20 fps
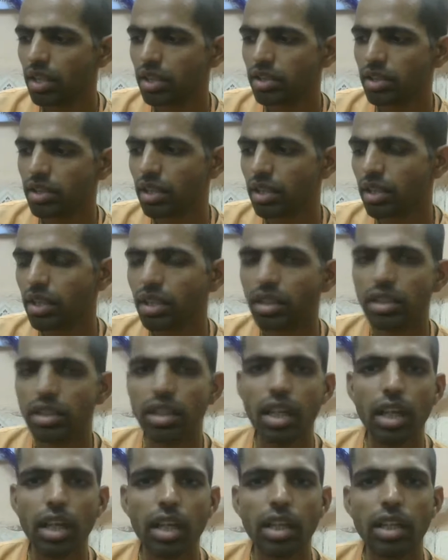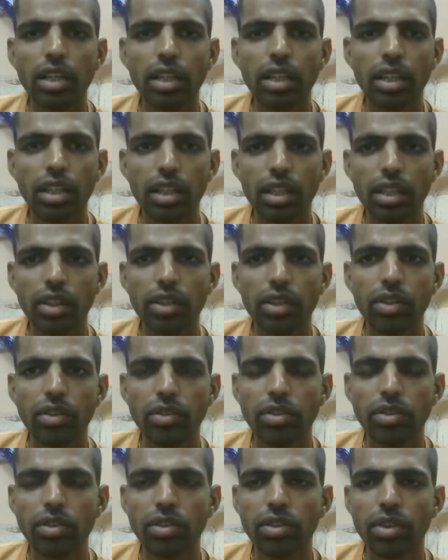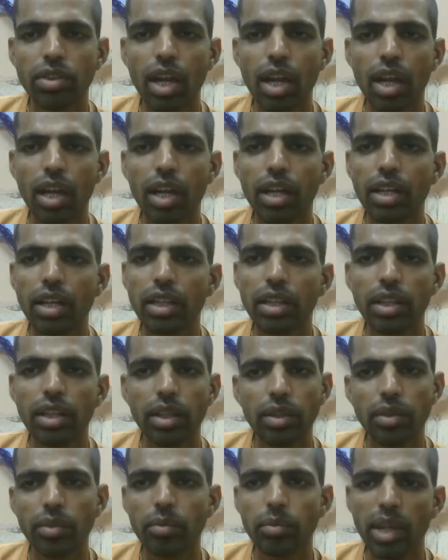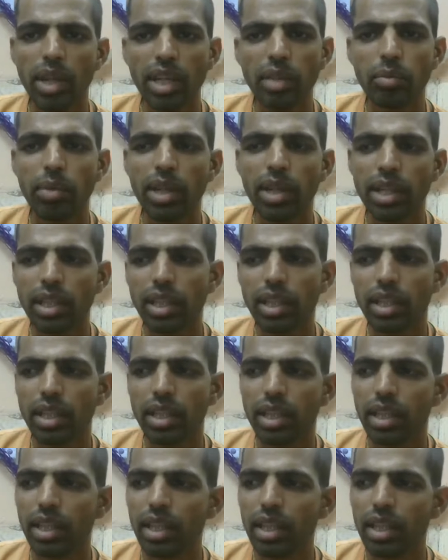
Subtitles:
Chhattisgarh, Uttarakhand, many, many.